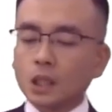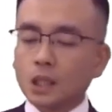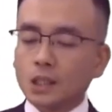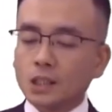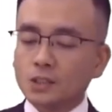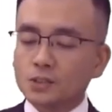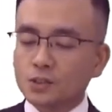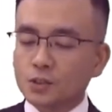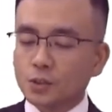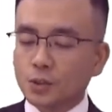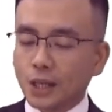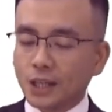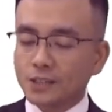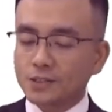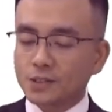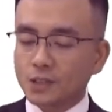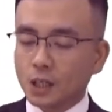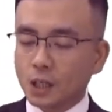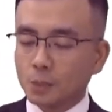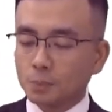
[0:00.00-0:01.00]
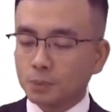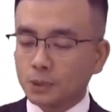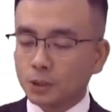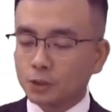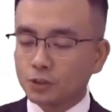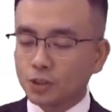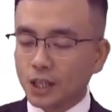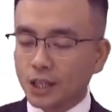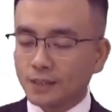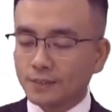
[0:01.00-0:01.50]
is to
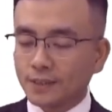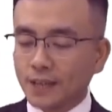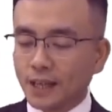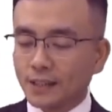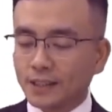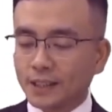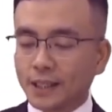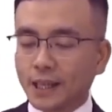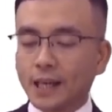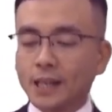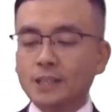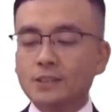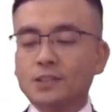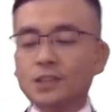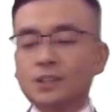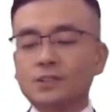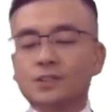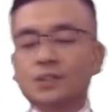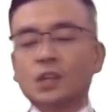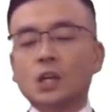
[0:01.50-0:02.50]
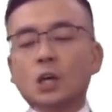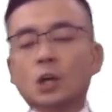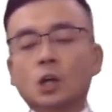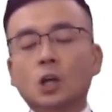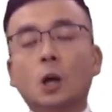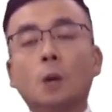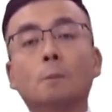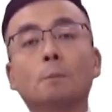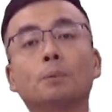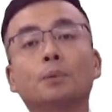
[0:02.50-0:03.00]
establish a dedicated
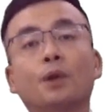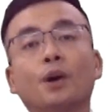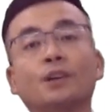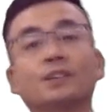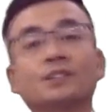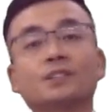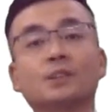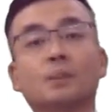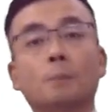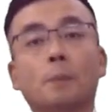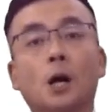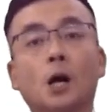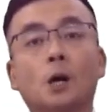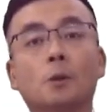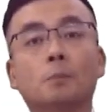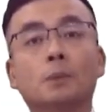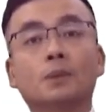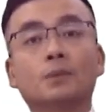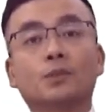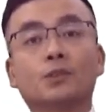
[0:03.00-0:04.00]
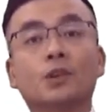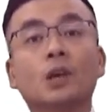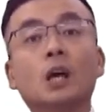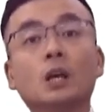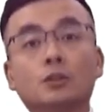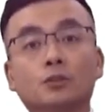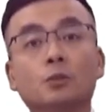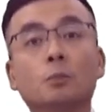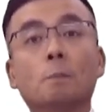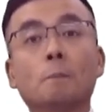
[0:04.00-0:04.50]
compliance department
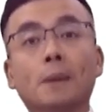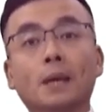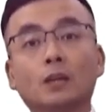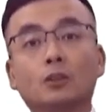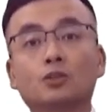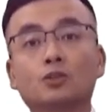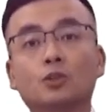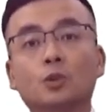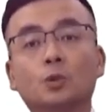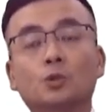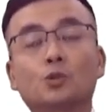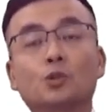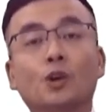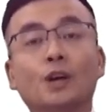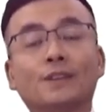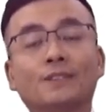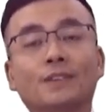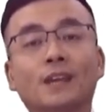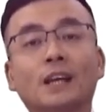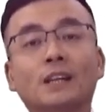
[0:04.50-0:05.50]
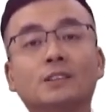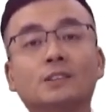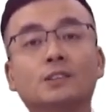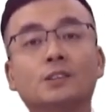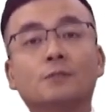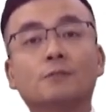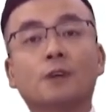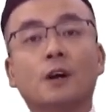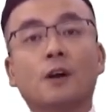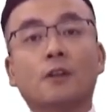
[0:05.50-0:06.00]
to make sure to
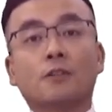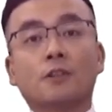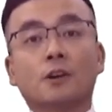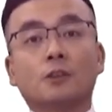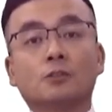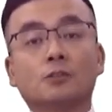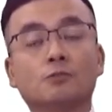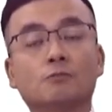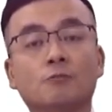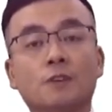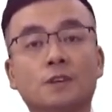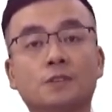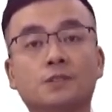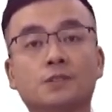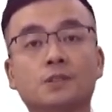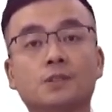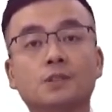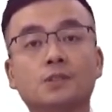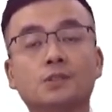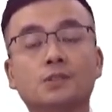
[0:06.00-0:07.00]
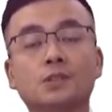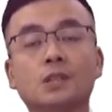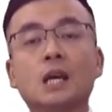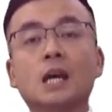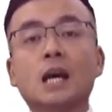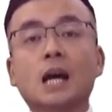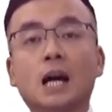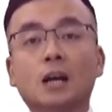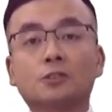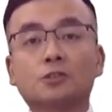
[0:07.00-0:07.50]
identify those risks
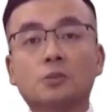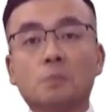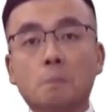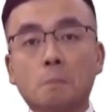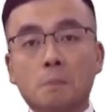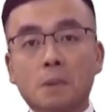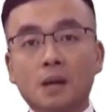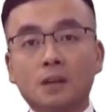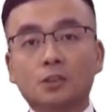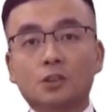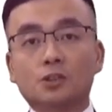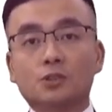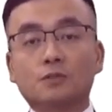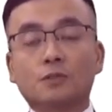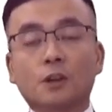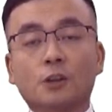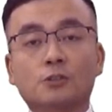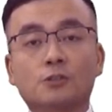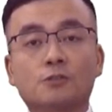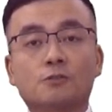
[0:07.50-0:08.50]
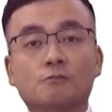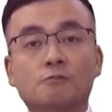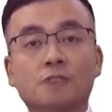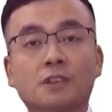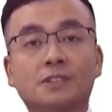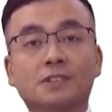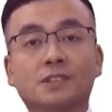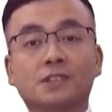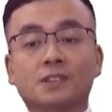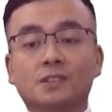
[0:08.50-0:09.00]
and to manage those
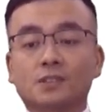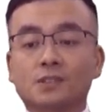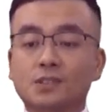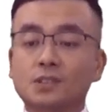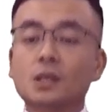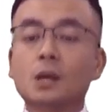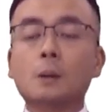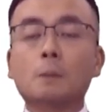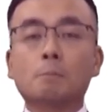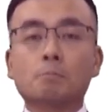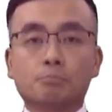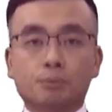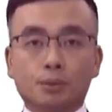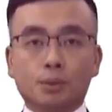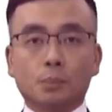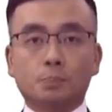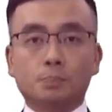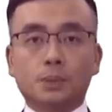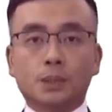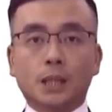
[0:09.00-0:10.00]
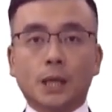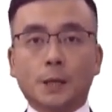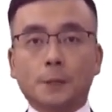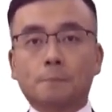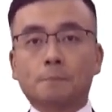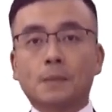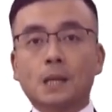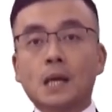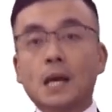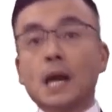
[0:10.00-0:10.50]
risks properly.
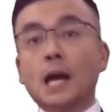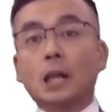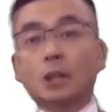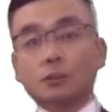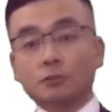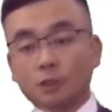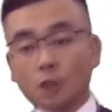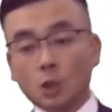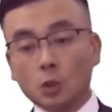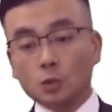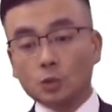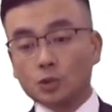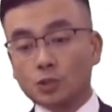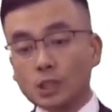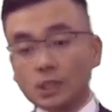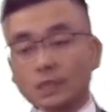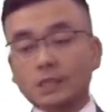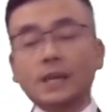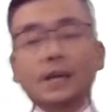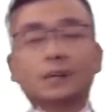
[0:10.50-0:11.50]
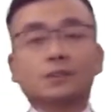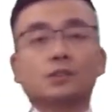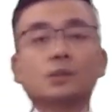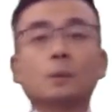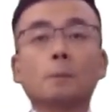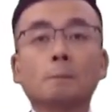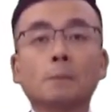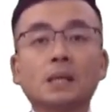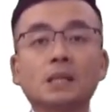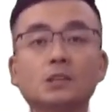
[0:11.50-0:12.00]
And of course, yes,
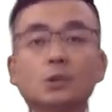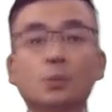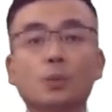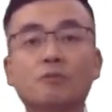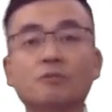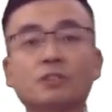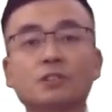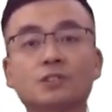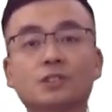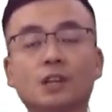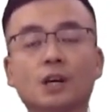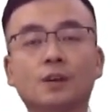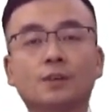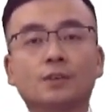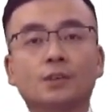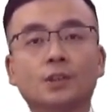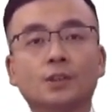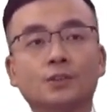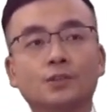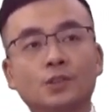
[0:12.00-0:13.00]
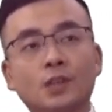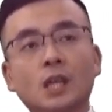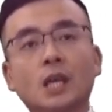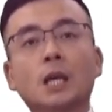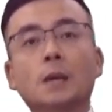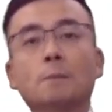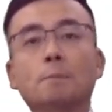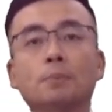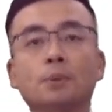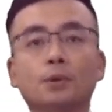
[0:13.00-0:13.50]
meeting with the standards
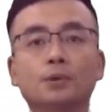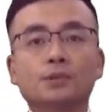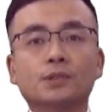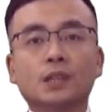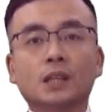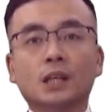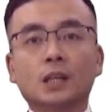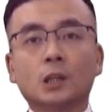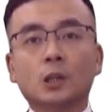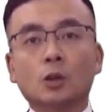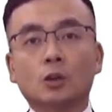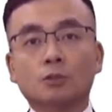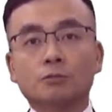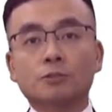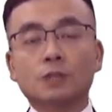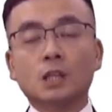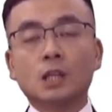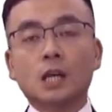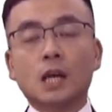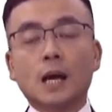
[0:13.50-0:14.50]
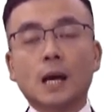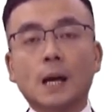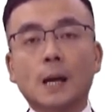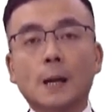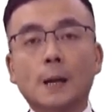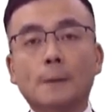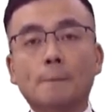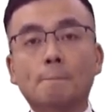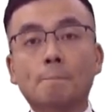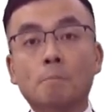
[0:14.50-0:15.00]
in putting a lot
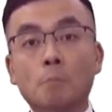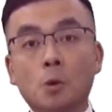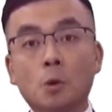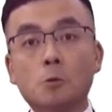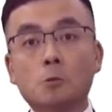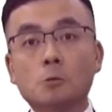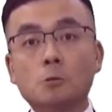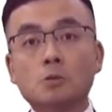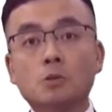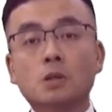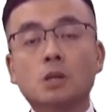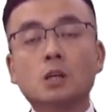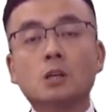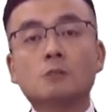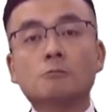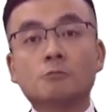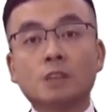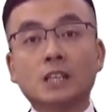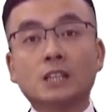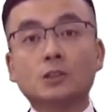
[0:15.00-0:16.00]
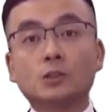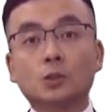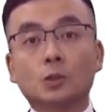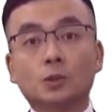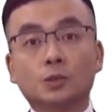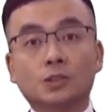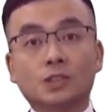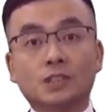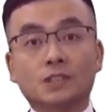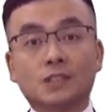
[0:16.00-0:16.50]
of more
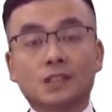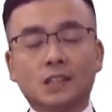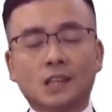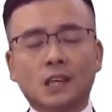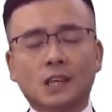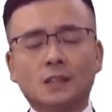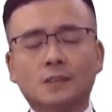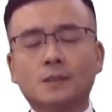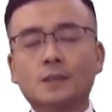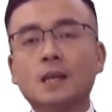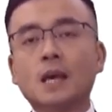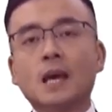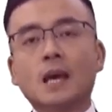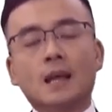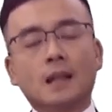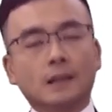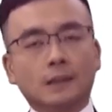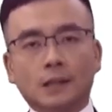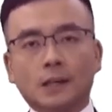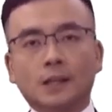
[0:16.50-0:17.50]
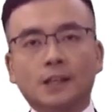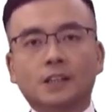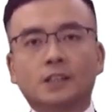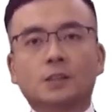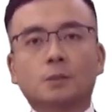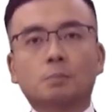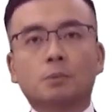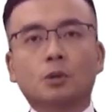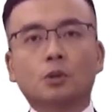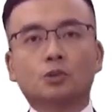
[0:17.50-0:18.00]
resources in, like
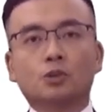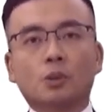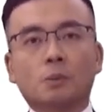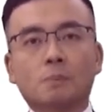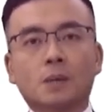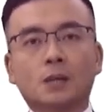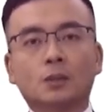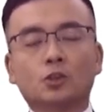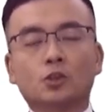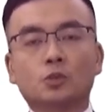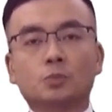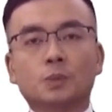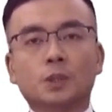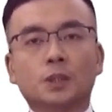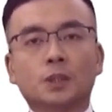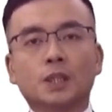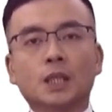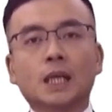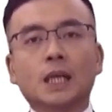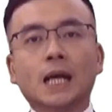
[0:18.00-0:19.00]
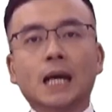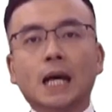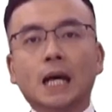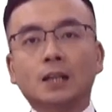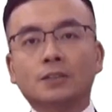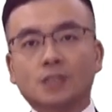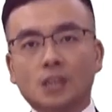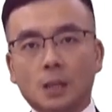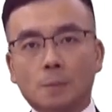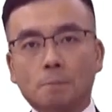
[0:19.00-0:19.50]
the project management,
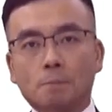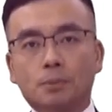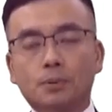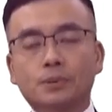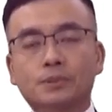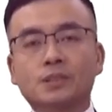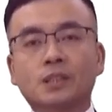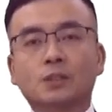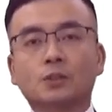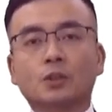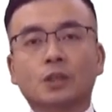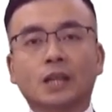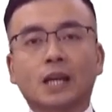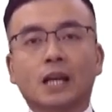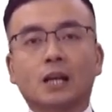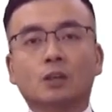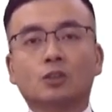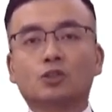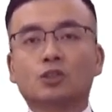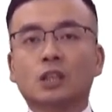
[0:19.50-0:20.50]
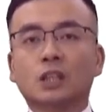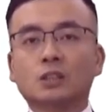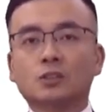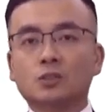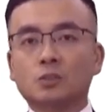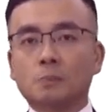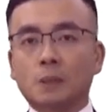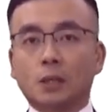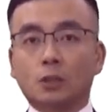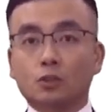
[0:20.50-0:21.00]
and in putting your cash in
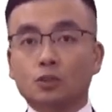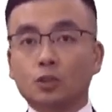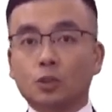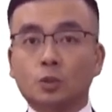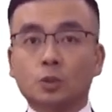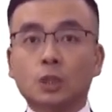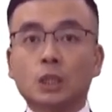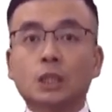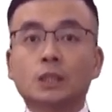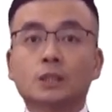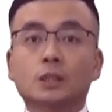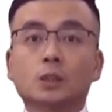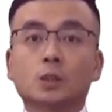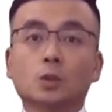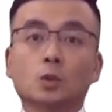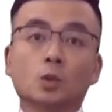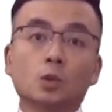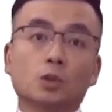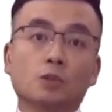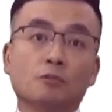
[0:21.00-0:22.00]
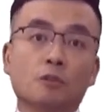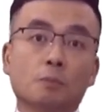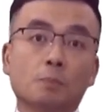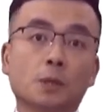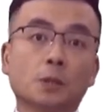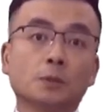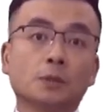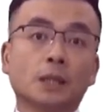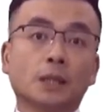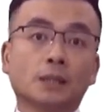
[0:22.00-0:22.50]
to make sure that all of your
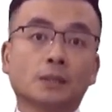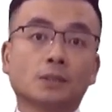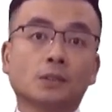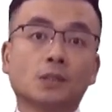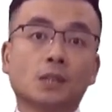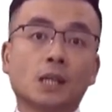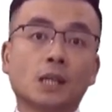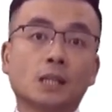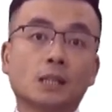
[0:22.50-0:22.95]
buildings,